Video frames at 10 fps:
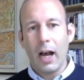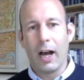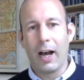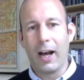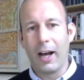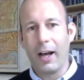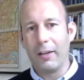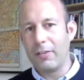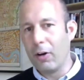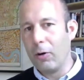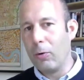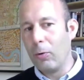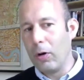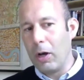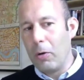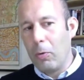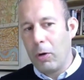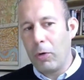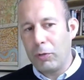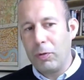So
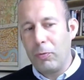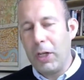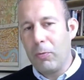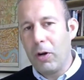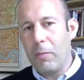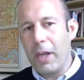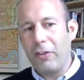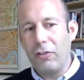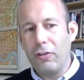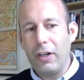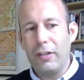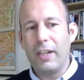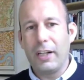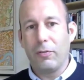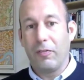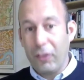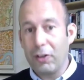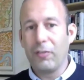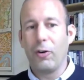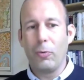what we really want to make sure is that,
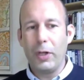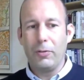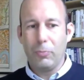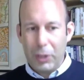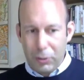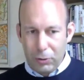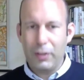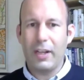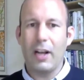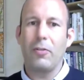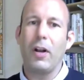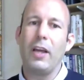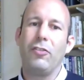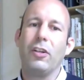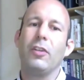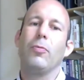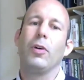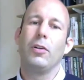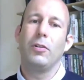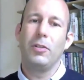first of all, we do this calculation
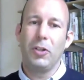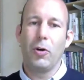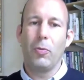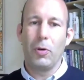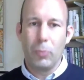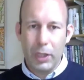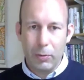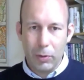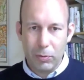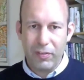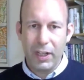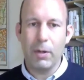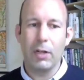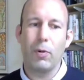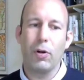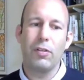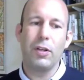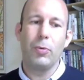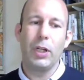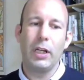when we think about
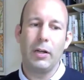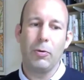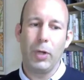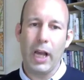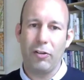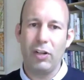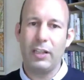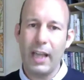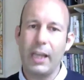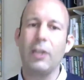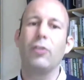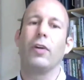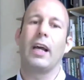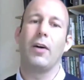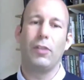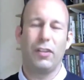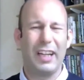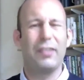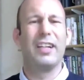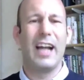policy, we actually take into account this
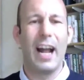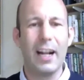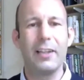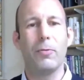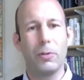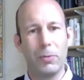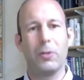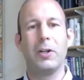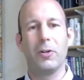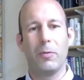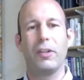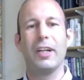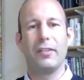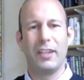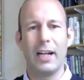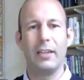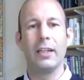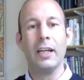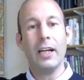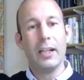externality, what we call in economics the
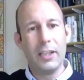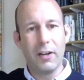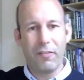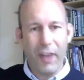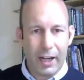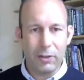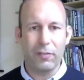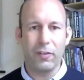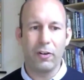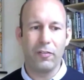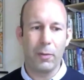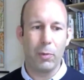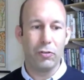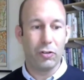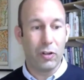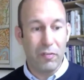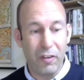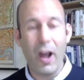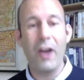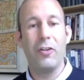externality, the effect of air pollution on the
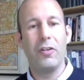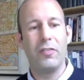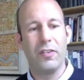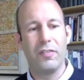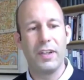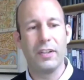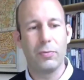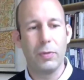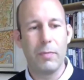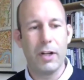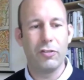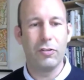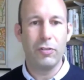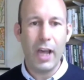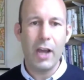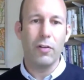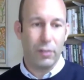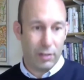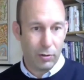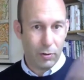variety of different things that we mentioned today, and
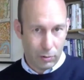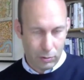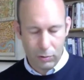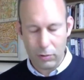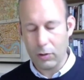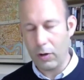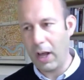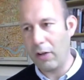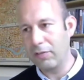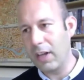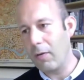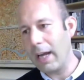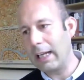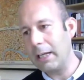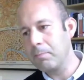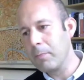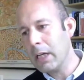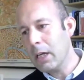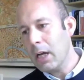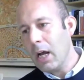obviously on health directly.
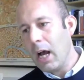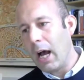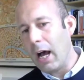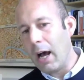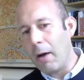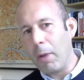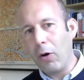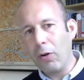But